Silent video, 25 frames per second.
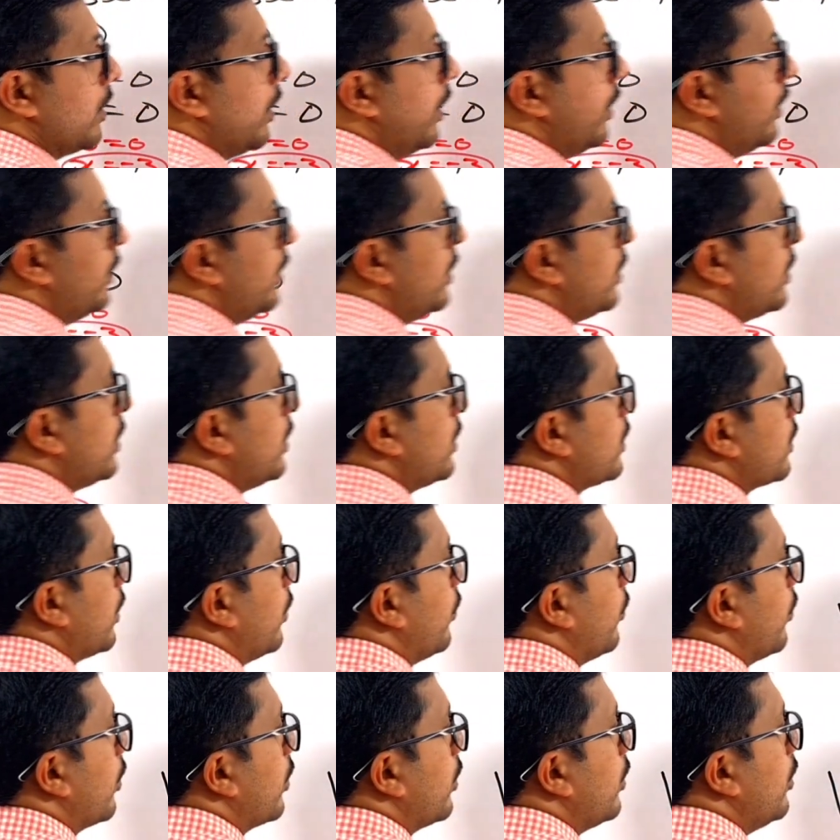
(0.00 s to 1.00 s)
and this is
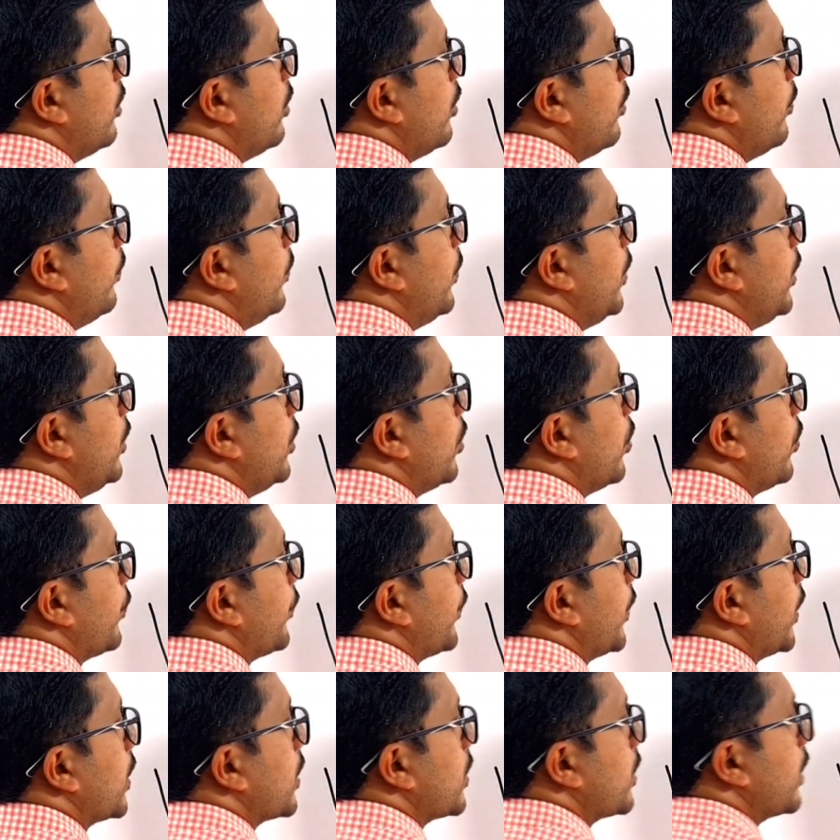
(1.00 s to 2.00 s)
our p of
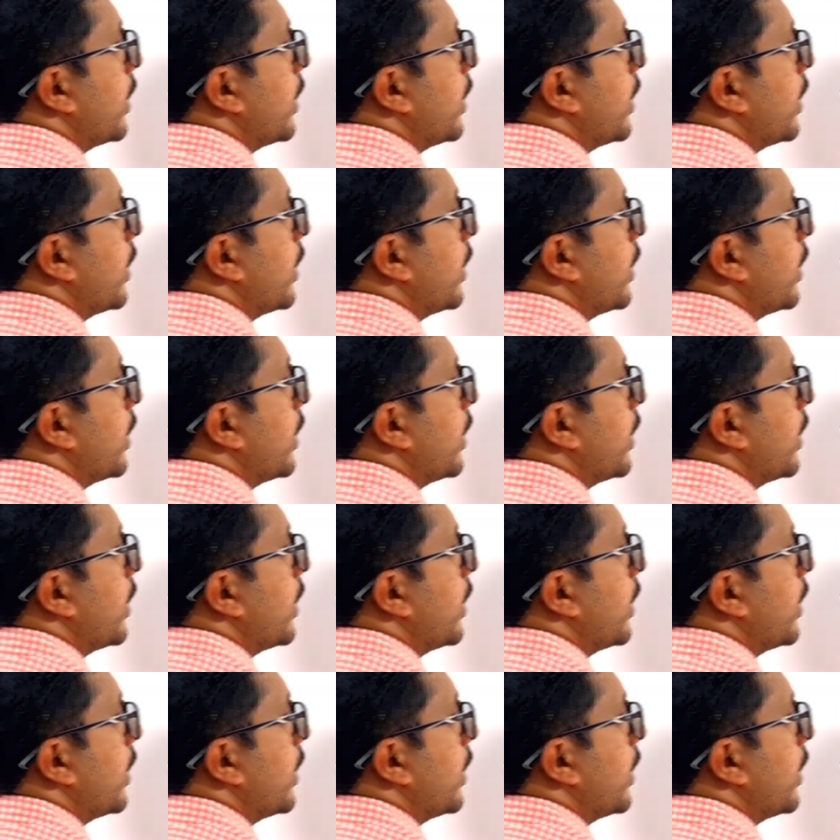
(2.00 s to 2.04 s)
x